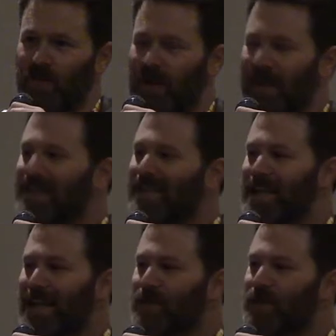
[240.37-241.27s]
Punk? It's
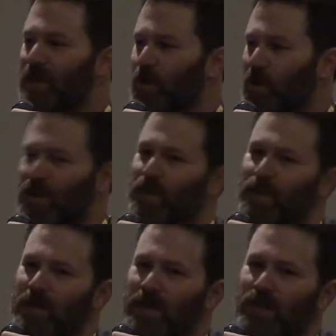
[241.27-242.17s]
an interesting question
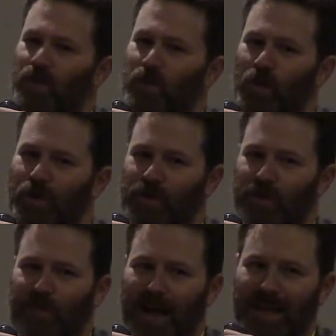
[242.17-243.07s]
because we work so
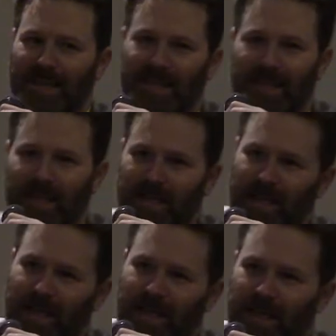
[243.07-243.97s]
fast
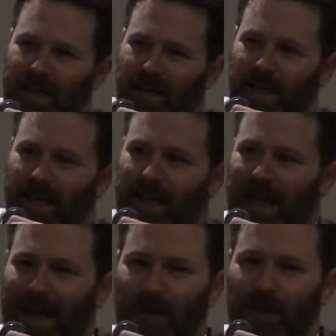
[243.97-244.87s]
uh, in
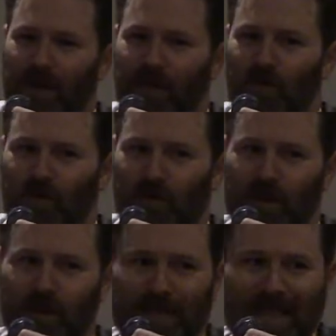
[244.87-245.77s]
anime, you don't
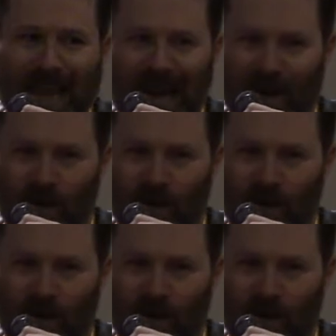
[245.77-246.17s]
really retain a